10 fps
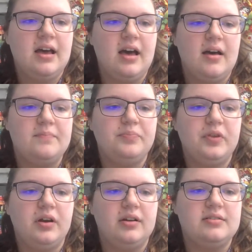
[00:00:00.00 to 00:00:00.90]

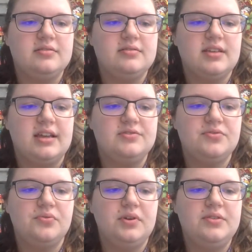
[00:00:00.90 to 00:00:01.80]
on slides
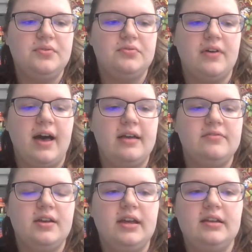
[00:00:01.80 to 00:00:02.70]
3 through 5,